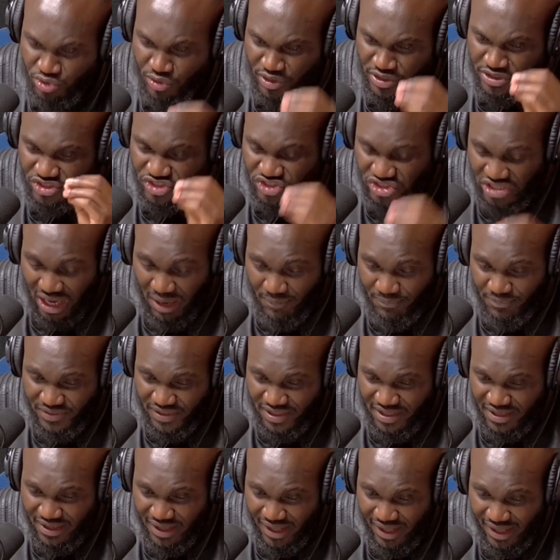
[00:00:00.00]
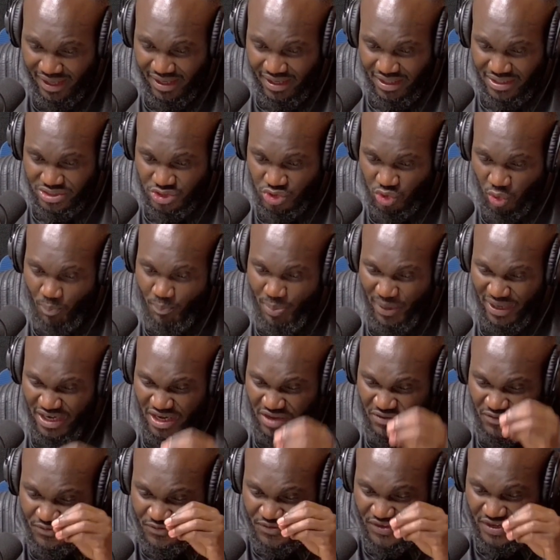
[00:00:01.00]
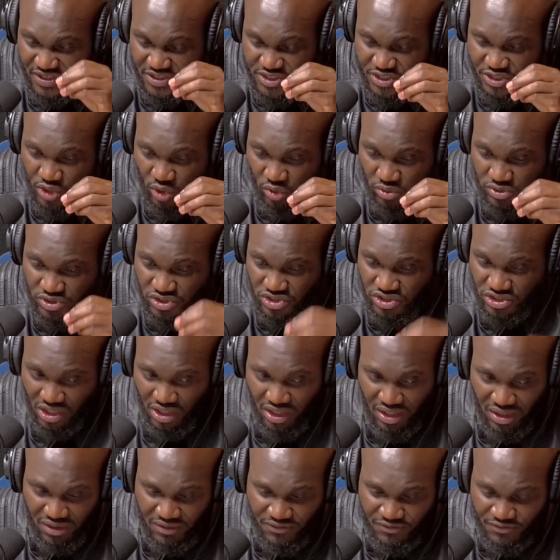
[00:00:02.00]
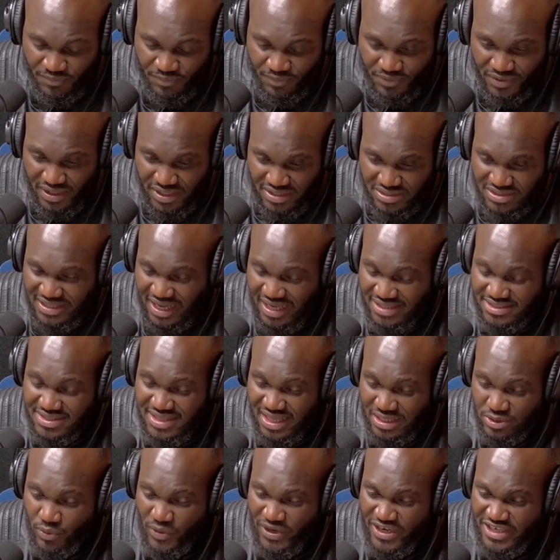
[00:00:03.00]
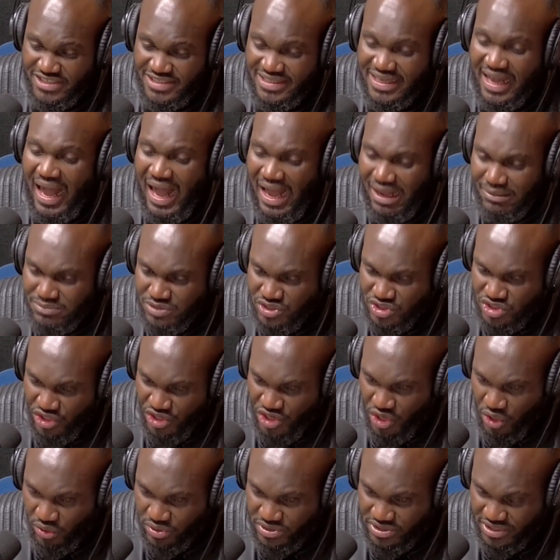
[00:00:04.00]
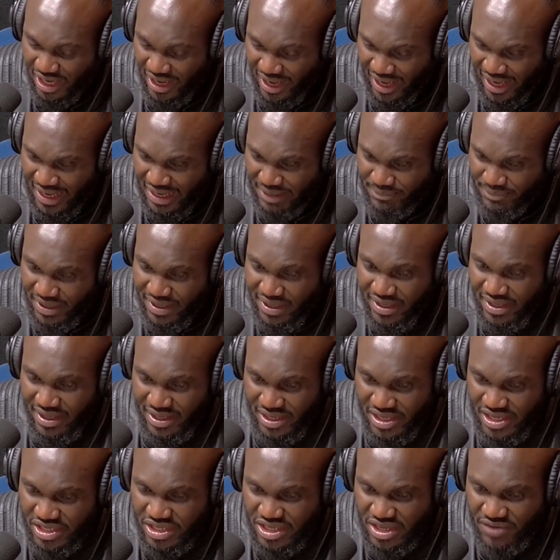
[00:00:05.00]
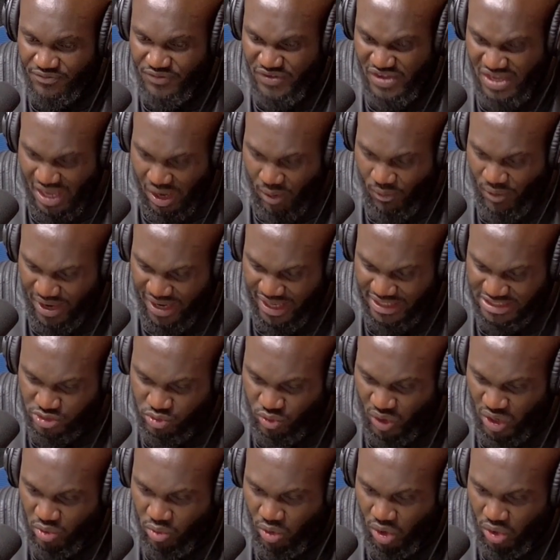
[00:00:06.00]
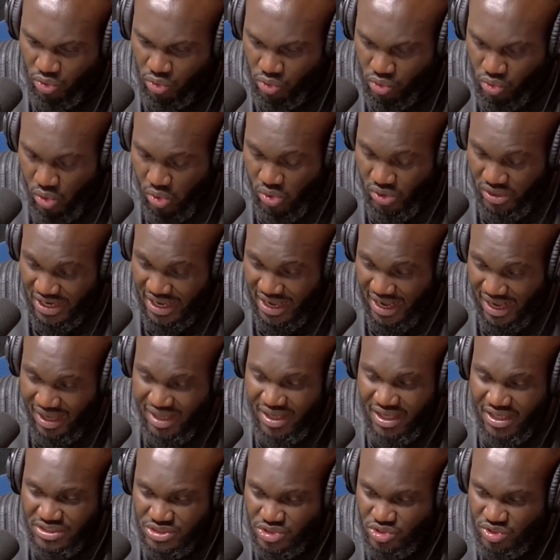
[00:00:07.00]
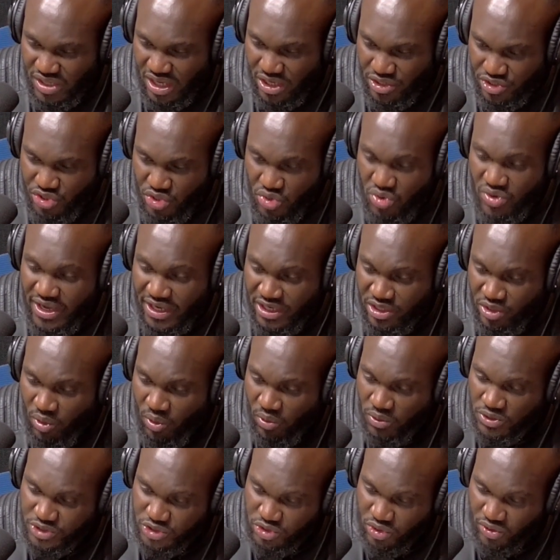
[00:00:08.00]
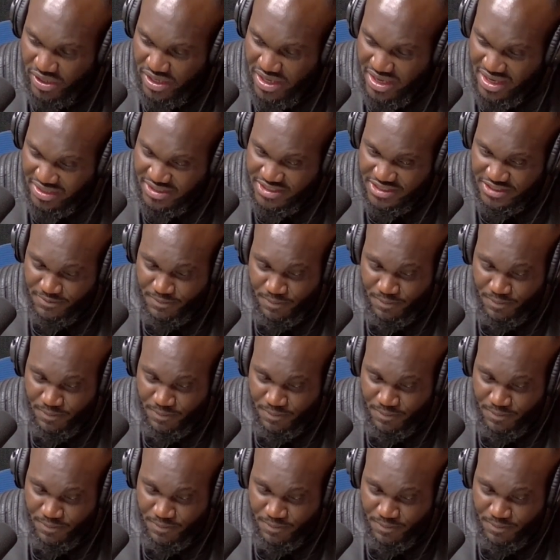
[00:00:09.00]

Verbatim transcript: something to benefit yourself such that when it comes to your time ikifika wakati wako wa kukula so that you can also eat